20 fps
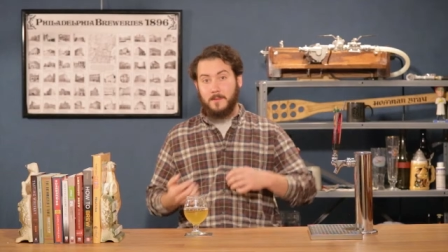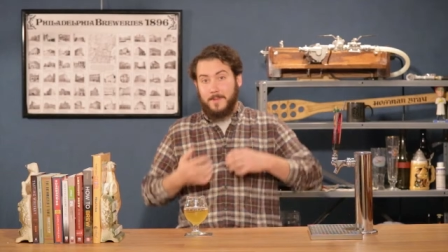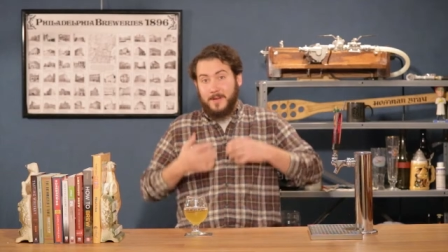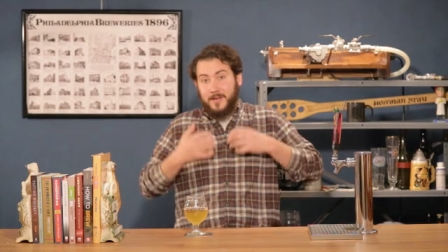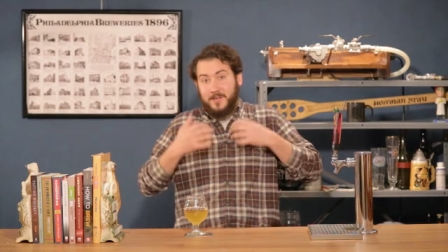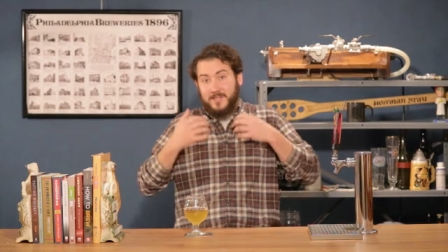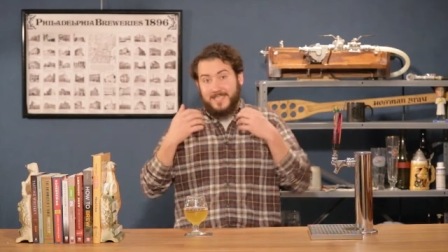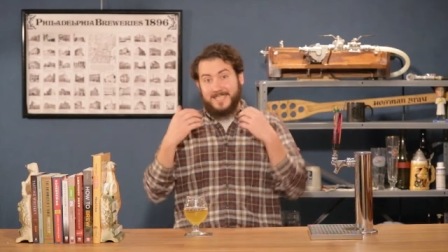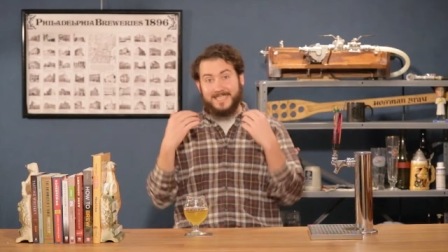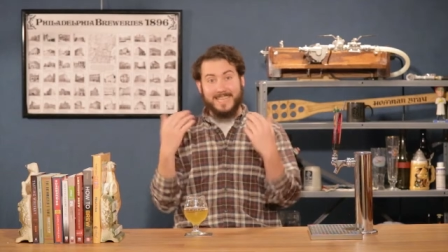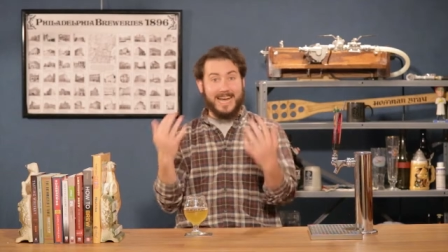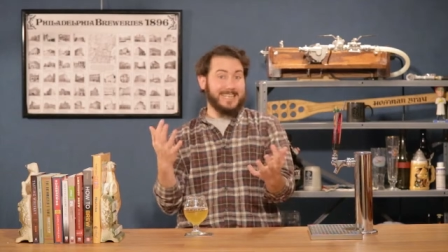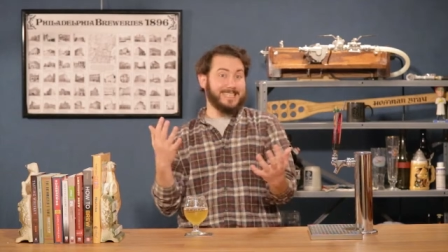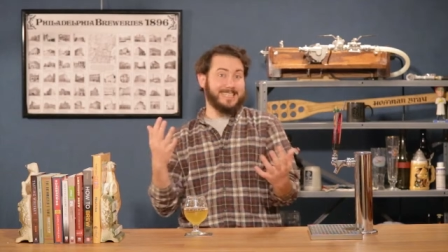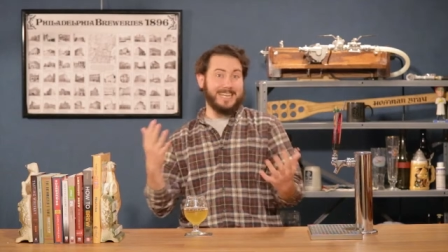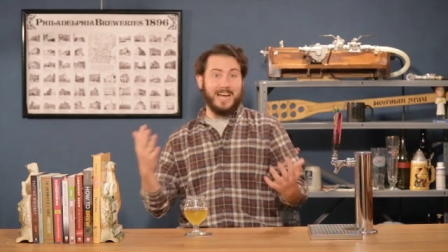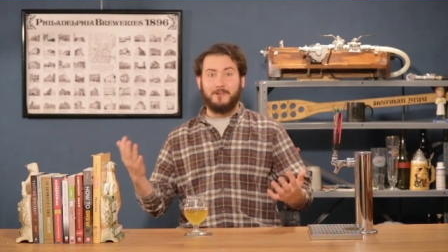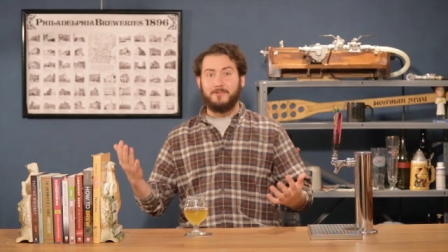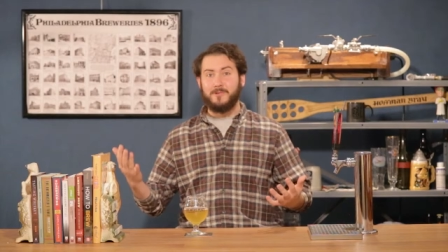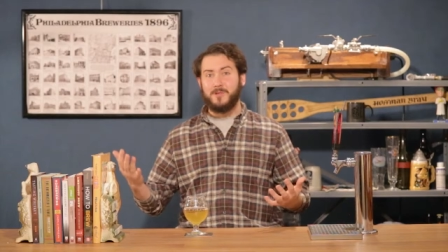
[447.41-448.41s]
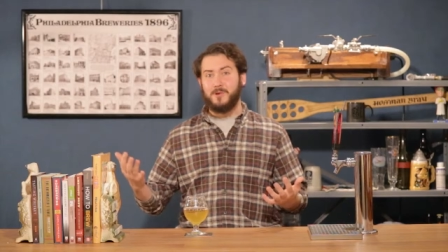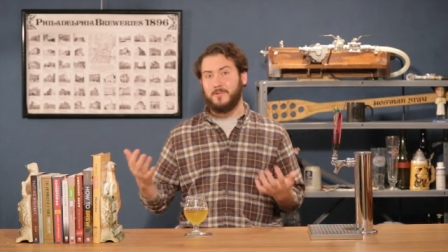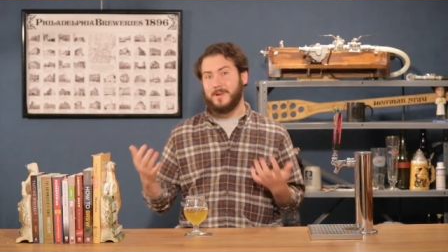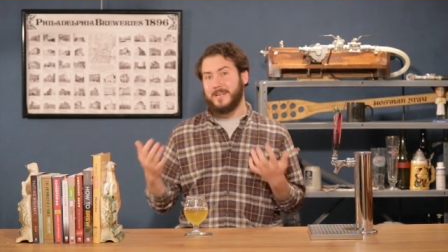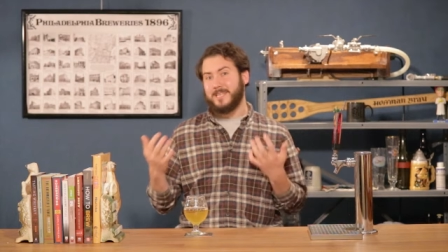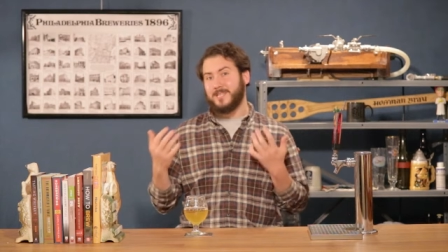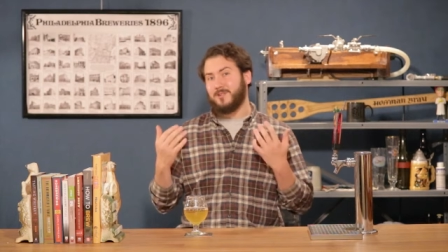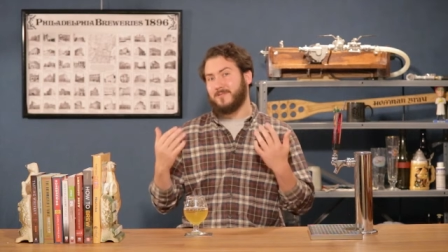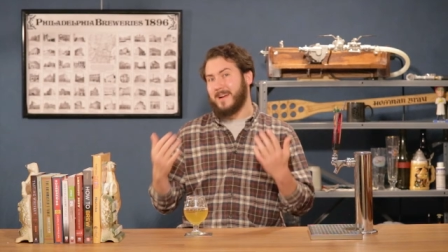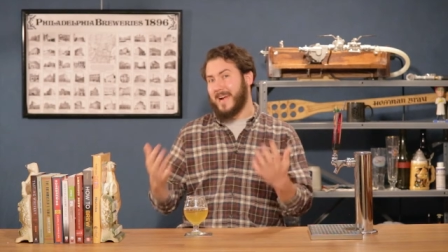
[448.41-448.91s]
Because that's how you
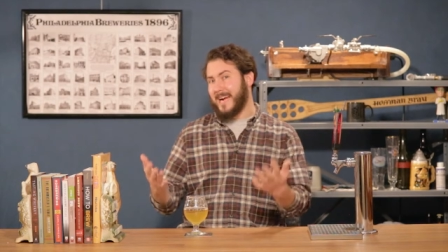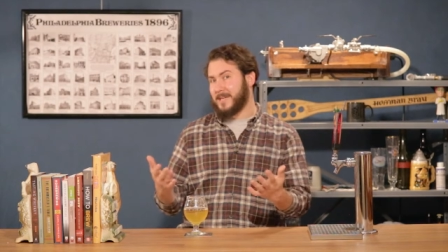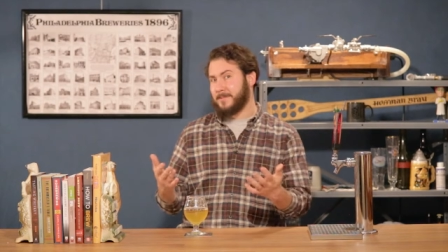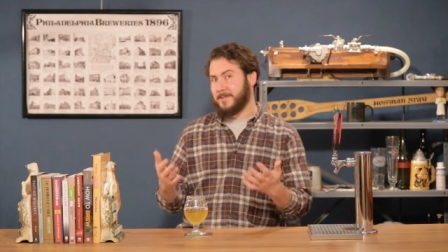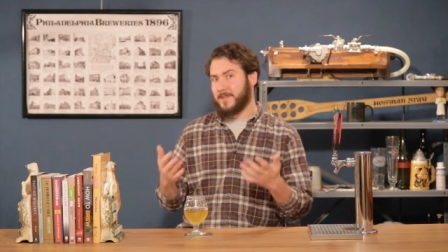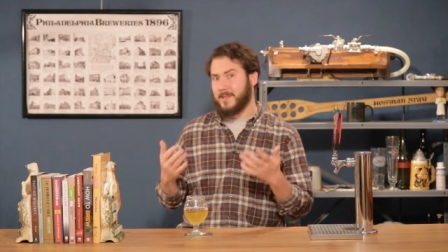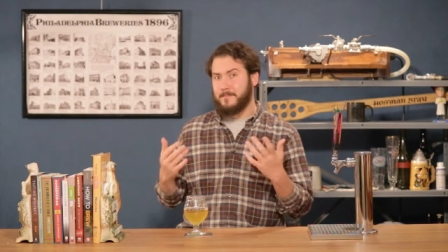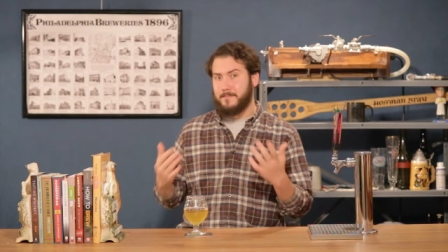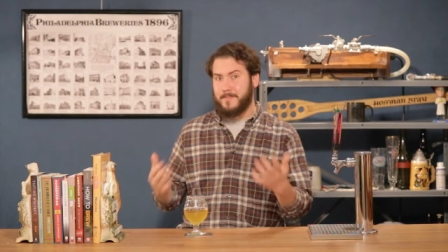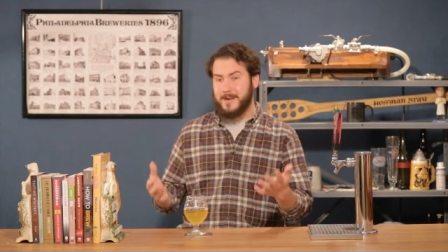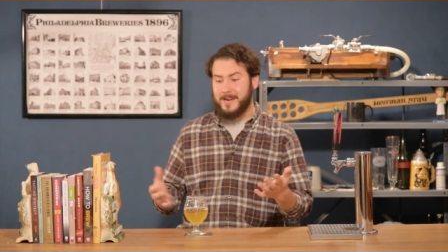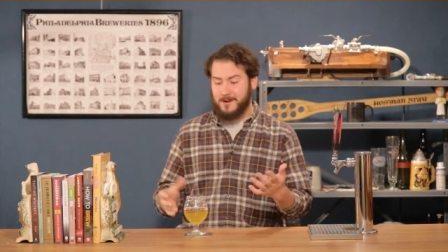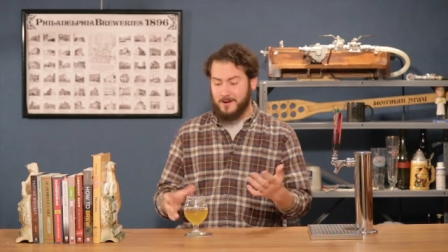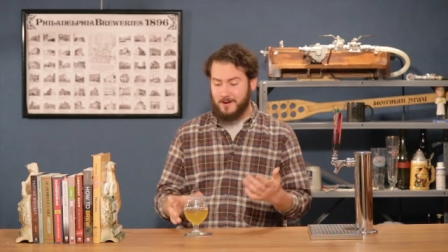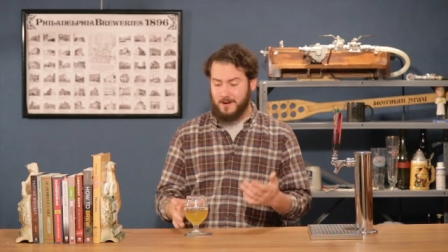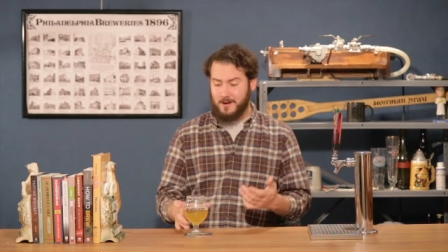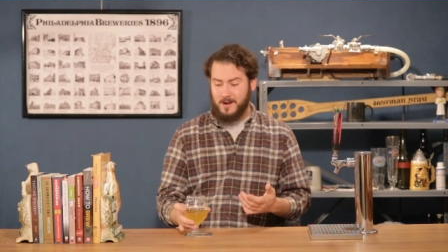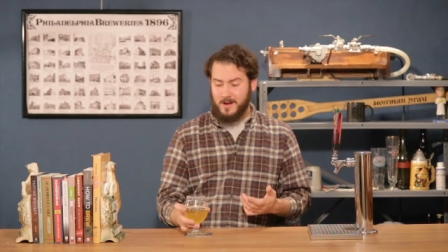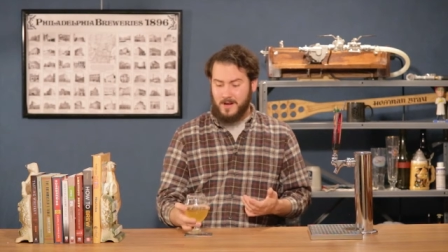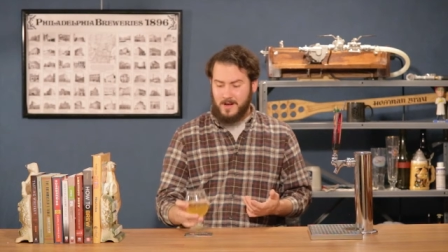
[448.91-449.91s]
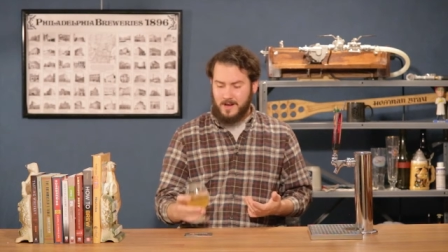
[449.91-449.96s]
interact with the beer.